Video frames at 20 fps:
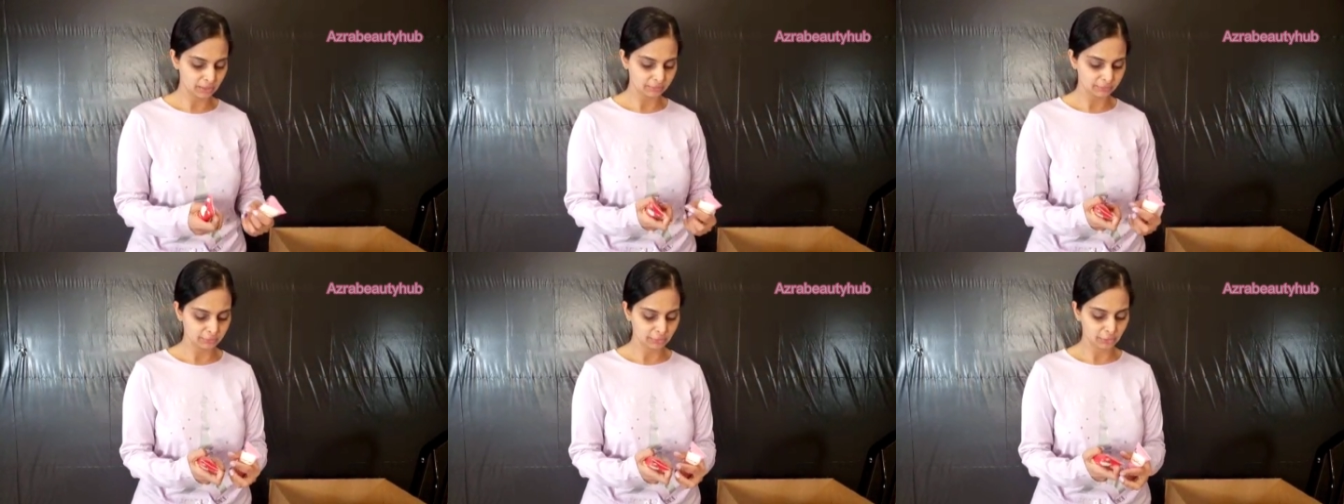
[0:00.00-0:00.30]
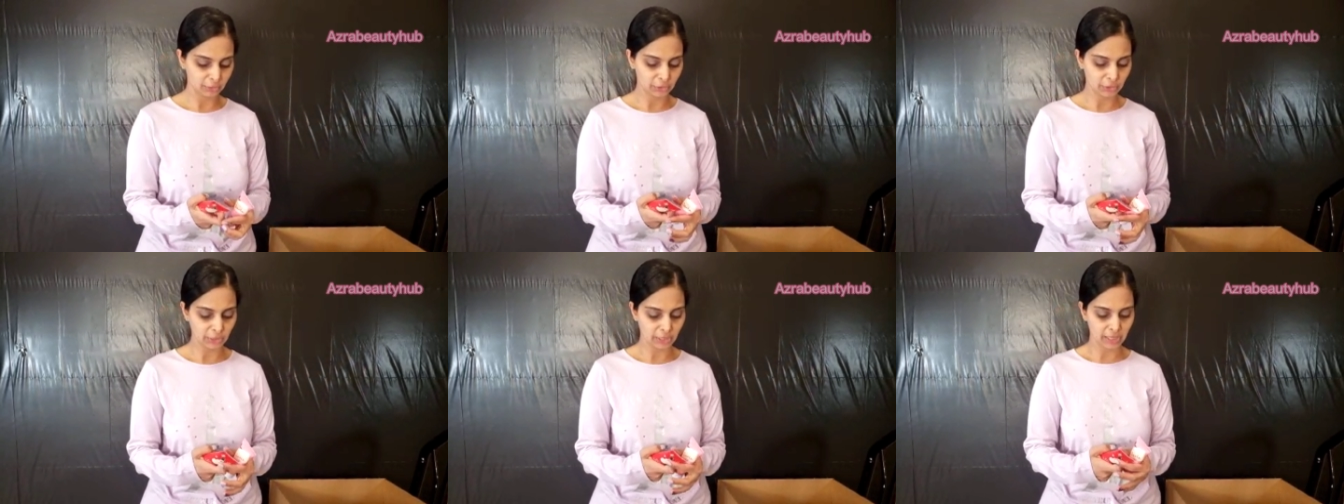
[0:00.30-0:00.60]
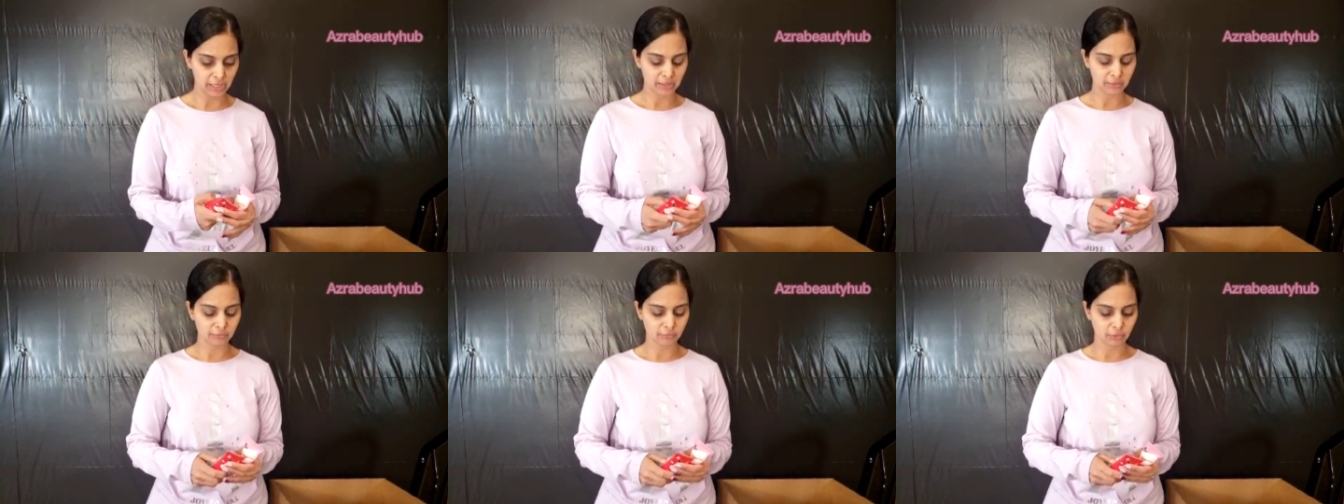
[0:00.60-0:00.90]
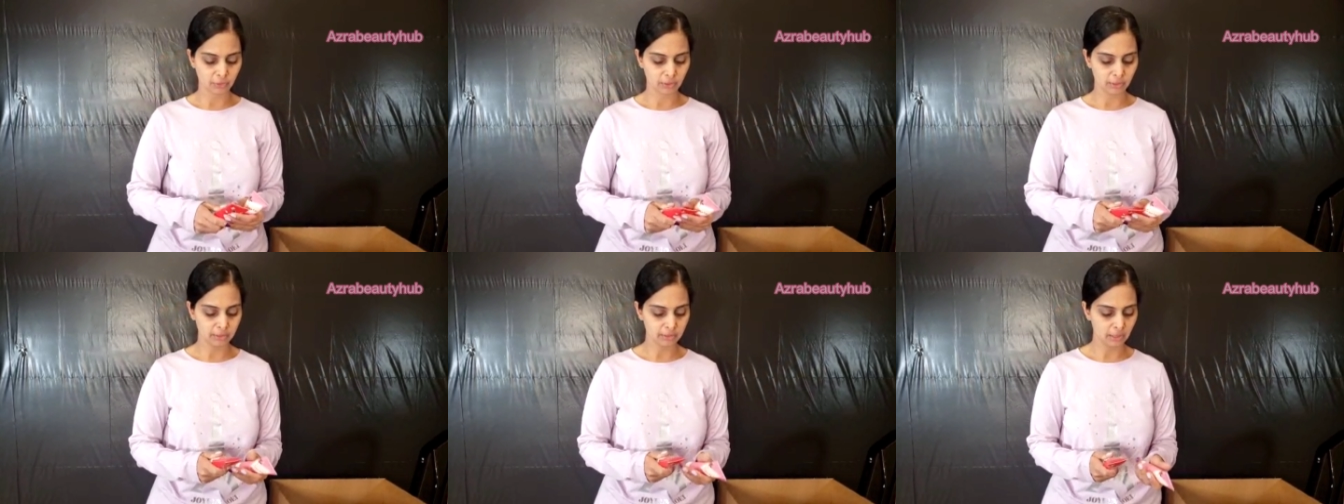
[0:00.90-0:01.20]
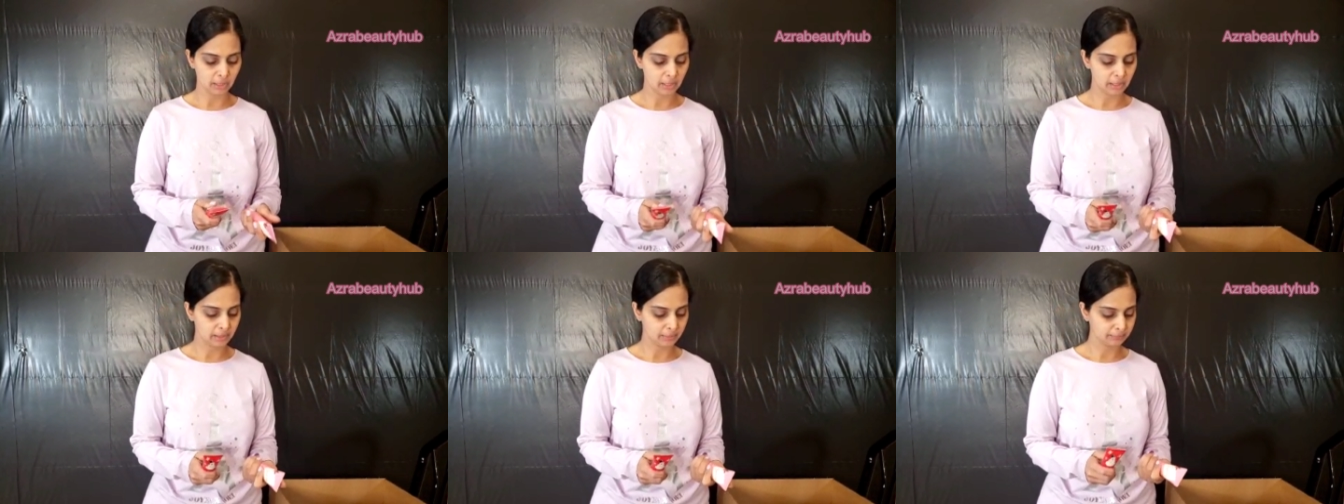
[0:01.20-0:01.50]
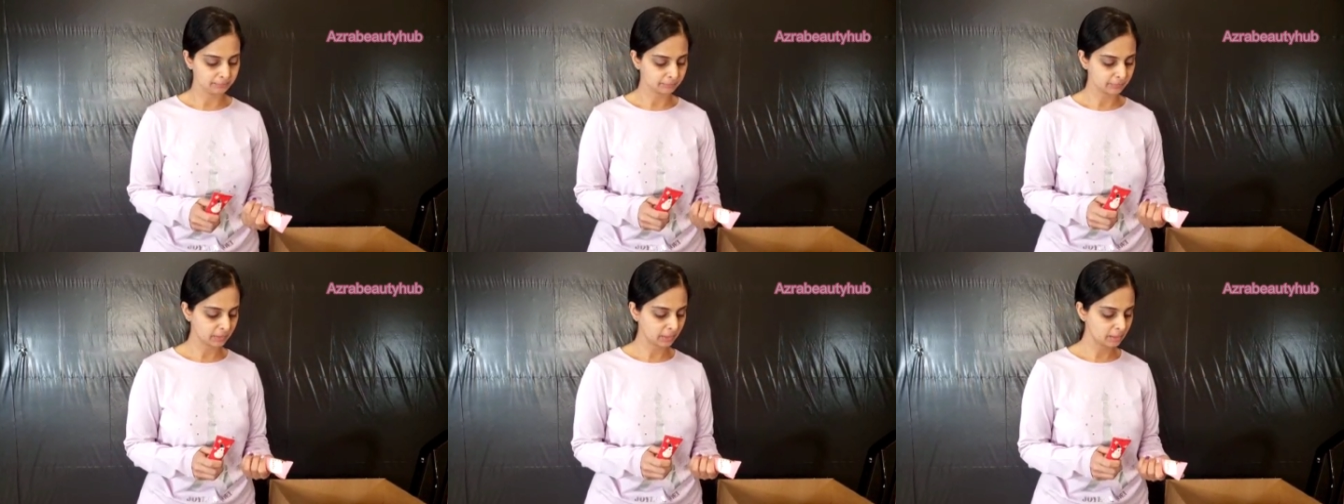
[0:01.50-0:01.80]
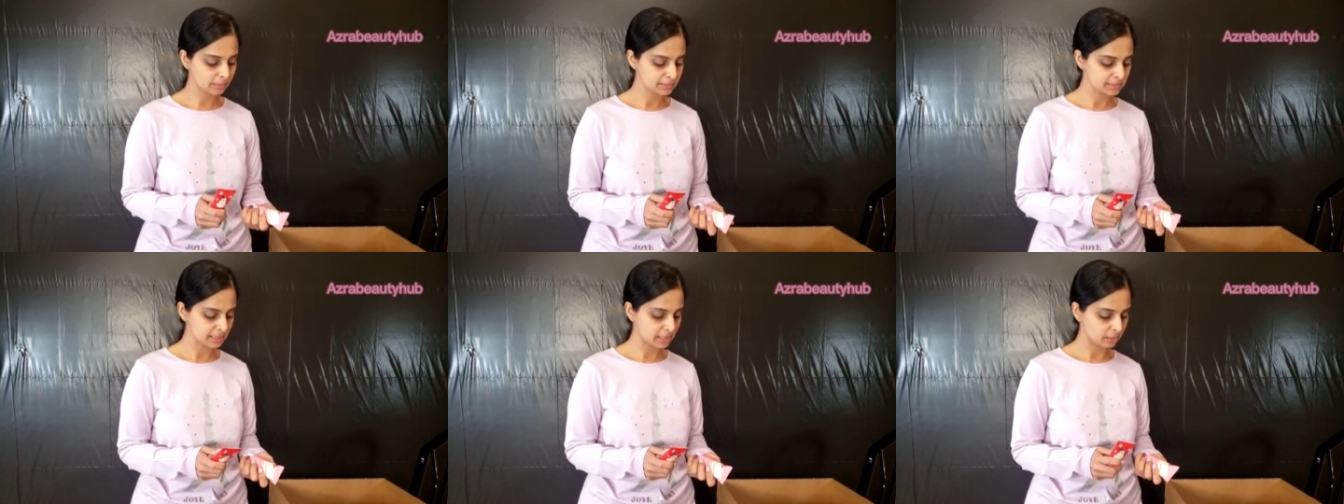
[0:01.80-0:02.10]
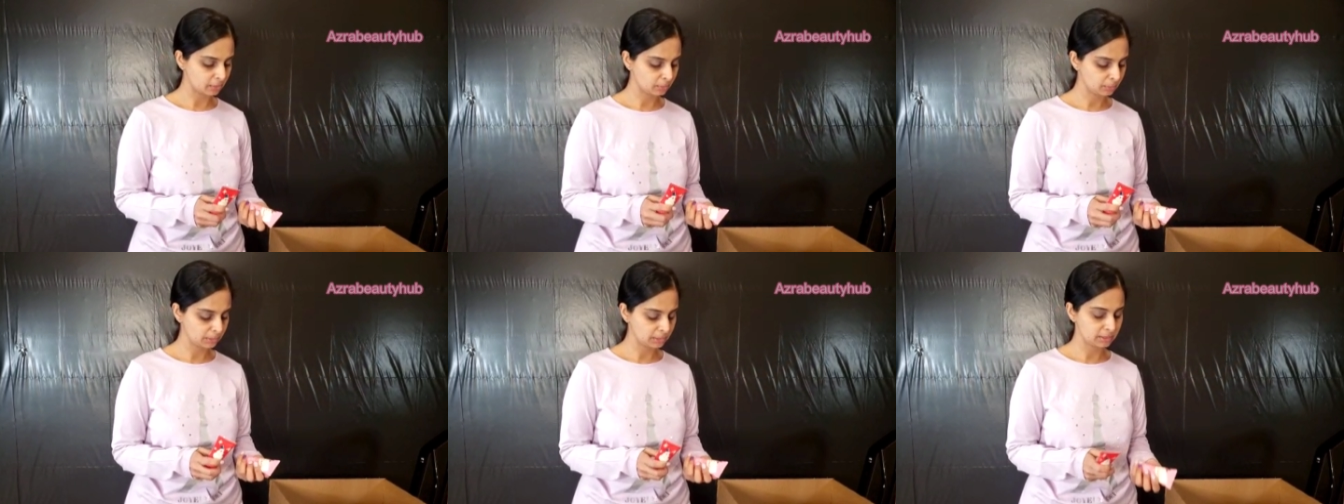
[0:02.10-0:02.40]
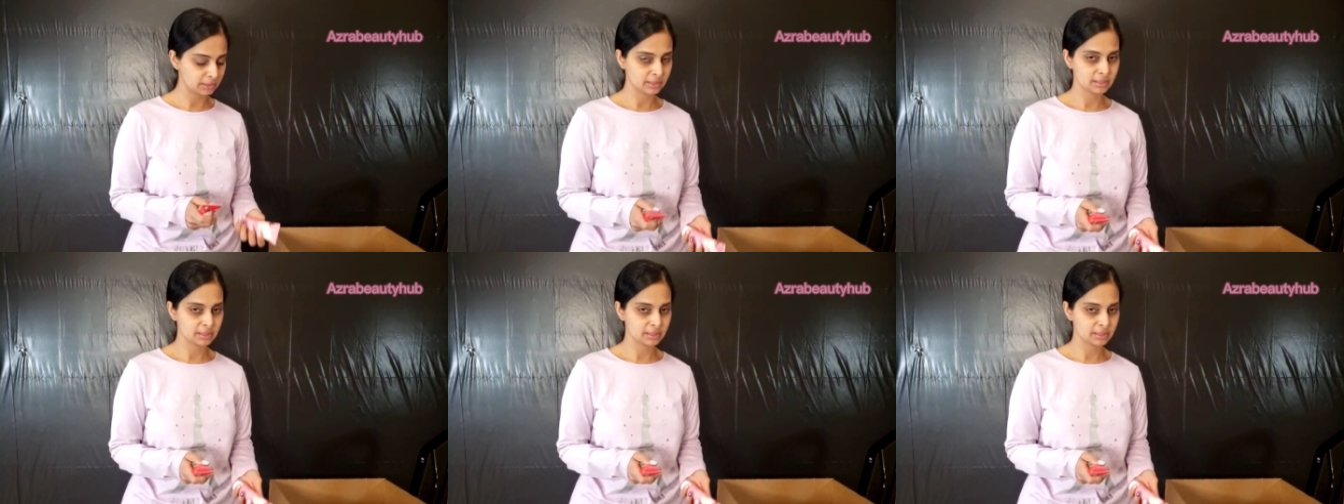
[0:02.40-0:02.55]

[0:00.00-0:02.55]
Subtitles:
Every year Avon comes out with